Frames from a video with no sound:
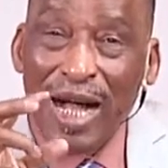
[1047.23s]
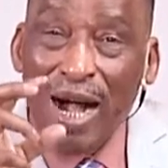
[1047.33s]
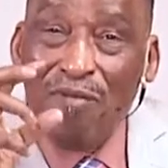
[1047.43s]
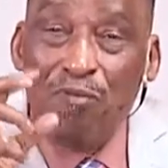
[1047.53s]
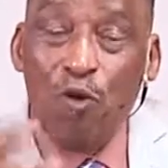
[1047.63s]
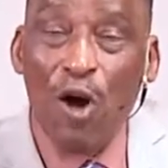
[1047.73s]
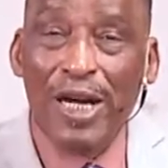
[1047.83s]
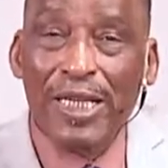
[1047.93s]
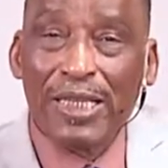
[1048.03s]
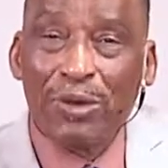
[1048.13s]

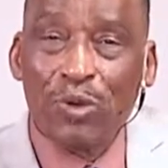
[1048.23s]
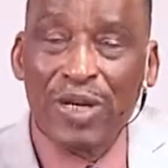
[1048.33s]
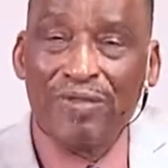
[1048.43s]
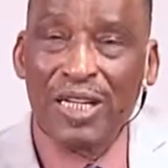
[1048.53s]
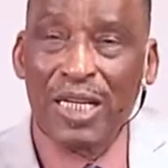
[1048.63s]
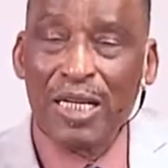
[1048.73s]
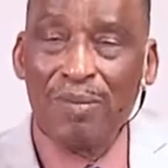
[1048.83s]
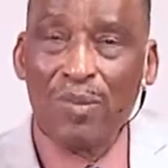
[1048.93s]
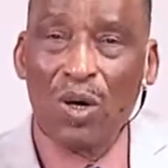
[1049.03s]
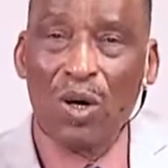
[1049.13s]
avoid grieving
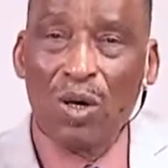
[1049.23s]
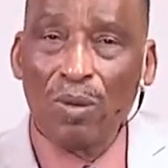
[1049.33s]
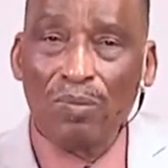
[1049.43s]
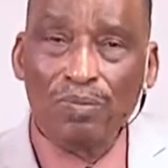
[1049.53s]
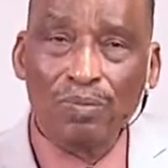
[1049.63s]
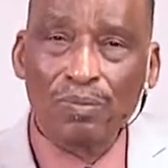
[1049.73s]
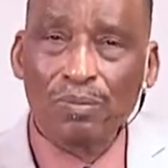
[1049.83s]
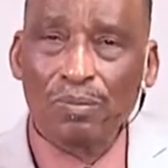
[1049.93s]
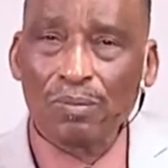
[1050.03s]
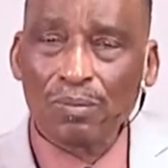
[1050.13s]
him or
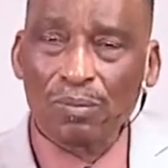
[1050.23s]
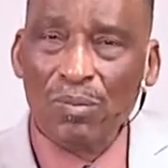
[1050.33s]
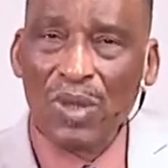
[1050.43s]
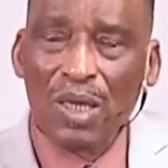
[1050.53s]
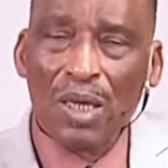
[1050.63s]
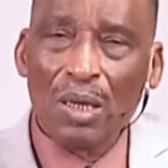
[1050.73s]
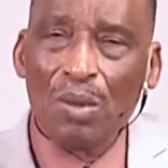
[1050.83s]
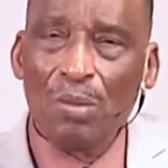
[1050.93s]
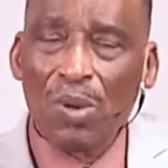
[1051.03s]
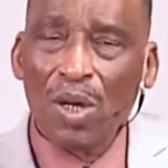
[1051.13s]

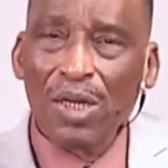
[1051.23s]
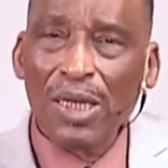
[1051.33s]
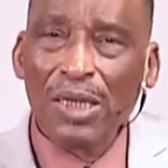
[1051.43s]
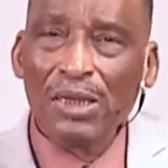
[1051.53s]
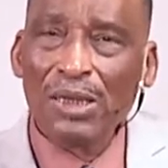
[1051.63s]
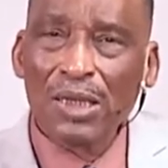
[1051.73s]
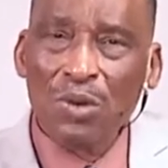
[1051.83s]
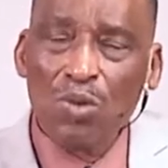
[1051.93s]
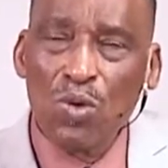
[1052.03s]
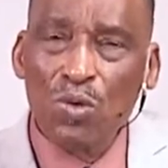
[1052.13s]
blocking
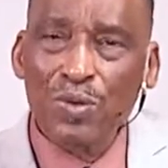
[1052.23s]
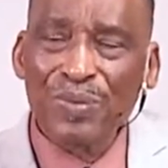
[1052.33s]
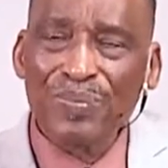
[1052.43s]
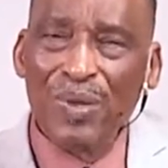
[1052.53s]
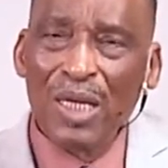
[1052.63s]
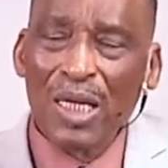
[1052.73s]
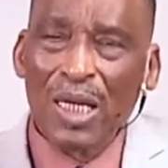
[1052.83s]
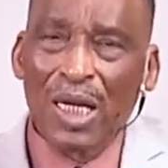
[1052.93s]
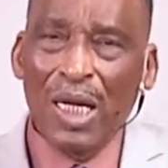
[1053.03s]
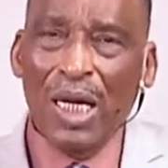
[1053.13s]
his move,
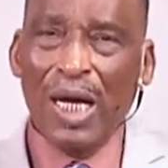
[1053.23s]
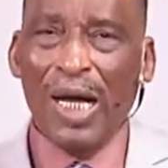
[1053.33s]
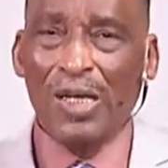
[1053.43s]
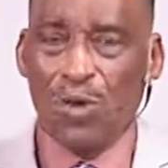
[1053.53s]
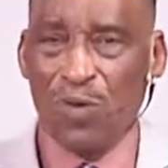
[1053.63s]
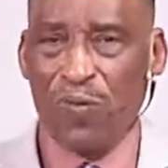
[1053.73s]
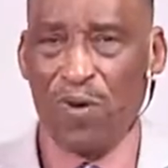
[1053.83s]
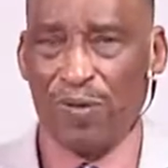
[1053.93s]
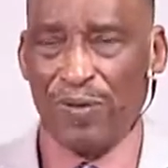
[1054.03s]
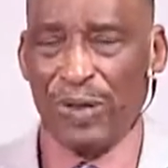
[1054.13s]
and so
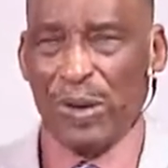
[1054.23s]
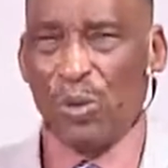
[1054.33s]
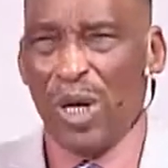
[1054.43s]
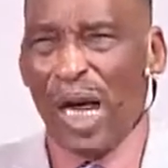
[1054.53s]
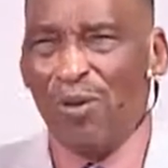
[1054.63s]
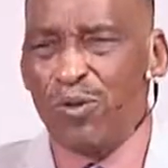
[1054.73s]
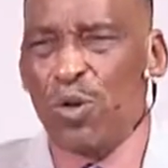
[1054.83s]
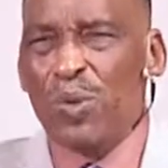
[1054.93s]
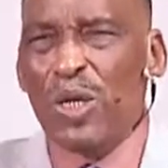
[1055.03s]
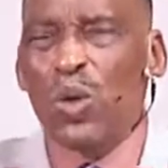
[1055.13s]
forth. We have
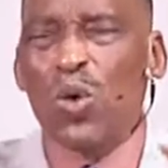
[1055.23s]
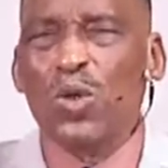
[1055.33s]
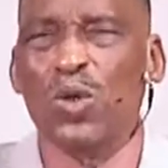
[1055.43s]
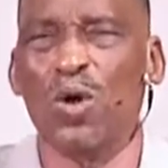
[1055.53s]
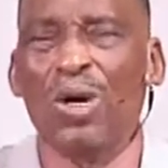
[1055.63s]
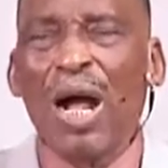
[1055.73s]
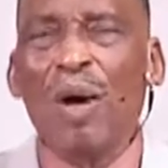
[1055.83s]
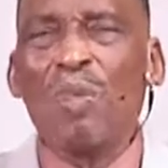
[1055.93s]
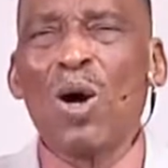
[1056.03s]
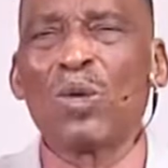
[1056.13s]
to be concerned
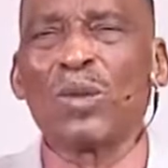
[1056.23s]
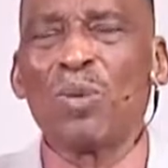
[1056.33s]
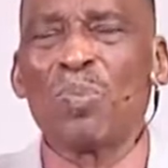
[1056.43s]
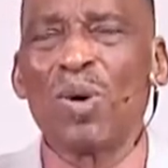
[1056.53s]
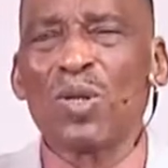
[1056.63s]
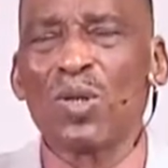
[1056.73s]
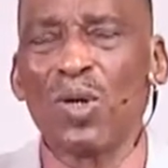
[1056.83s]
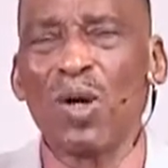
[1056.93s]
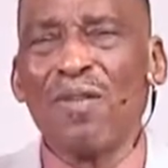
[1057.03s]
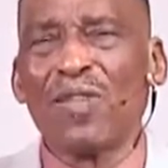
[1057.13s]
about the
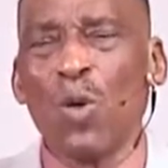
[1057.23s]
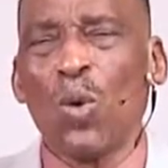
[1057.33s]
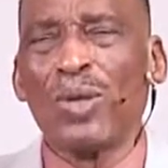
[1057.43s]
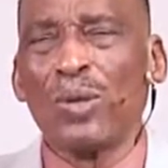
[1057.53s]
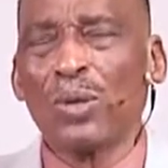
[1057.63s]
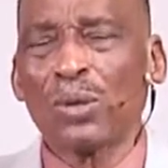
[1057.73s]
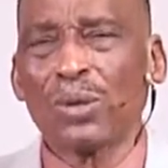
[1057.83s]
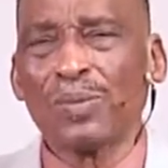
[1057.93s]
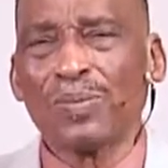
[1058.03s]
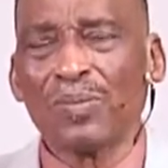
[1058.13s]
person of the Holy
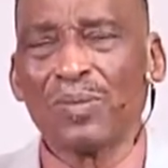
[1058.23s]
Ghost.